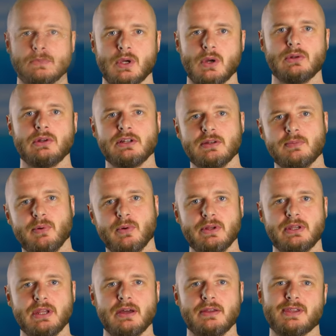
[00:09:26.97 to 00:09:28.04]
I would like to
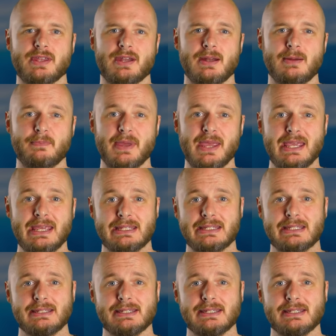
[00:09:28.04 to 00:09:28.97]
point out that it appears that